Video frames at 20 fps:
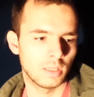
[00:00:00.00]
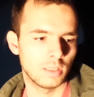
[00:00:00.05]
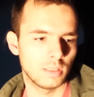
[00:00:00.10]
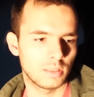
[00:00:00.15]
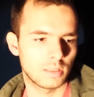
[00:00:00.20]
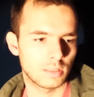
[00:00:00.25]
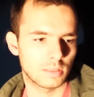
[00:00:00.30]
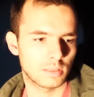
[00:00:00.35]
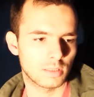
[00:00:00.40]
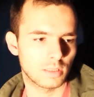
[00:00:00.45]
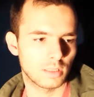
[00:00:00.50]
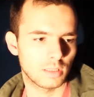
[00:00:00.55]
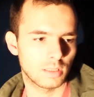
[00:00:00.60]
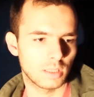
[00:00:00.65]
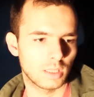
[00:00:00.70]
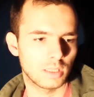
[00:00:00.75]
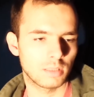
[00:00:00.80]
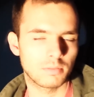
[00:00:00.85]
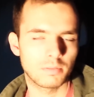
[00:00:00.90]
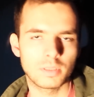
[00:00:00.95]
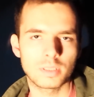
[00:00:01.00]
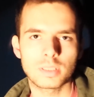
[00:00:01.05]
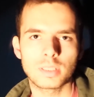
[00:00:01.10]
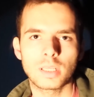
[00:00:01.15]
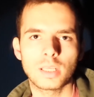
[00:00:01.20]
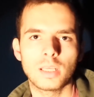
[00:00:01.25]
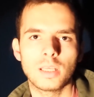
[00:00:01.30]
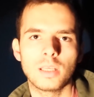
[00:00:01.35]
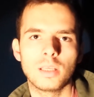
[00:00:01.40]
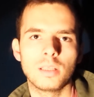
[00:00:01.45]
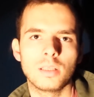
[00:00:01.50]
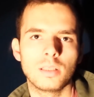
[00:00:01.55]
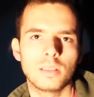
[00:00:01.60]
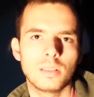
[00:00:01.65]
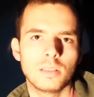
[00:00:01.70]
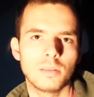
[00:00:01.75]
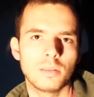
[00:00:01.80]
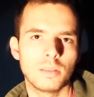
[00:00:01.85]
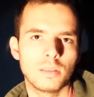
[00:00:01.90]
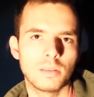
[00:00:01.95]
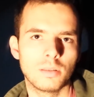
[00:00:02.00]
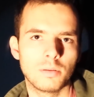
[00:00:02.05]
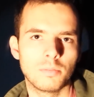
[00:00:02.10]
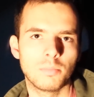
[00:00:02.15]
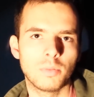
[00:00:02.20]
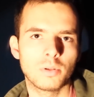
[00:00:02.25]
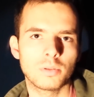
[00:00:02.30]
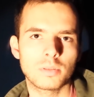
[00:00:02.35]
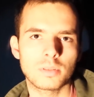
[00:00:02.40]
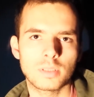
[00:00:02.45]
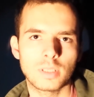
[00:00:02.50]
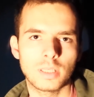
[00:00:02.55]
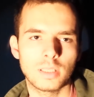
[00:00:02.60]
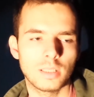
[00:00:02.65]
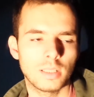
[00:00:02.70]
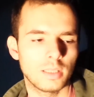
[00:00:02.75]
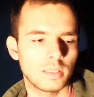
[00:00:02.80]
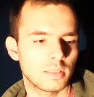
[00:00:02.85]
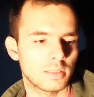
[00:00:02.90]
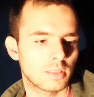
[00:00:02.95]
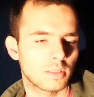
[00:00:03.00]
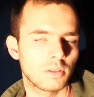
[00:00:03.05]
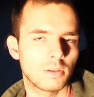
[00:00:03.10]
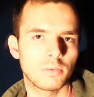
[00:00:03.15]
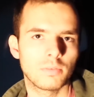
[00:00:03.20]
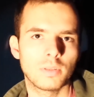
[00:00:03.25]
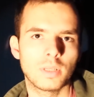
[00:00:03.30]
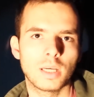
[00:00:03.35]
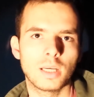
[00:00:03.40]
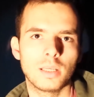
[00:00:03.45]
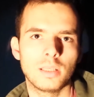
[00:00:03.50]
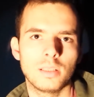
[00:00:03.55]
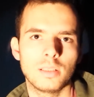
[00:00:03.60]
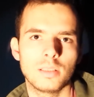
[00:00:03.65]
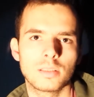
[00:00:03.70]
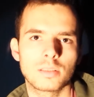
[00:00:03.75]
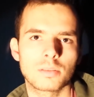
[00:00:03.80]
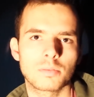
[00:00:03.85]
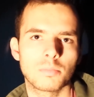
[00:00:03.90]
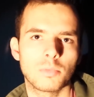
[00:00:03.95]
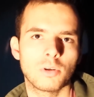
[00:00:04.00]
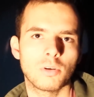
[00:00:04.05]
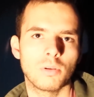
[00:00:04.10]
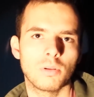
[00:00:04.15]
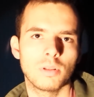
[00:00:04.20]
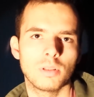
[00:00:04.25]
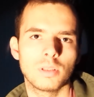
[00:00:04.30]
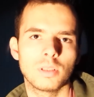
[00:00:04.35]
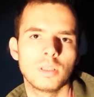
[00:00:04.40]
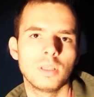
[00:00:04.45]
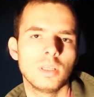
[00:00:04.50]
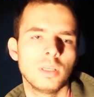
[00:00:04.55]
It is, like we say, the Bosnia and Herzegovina in small.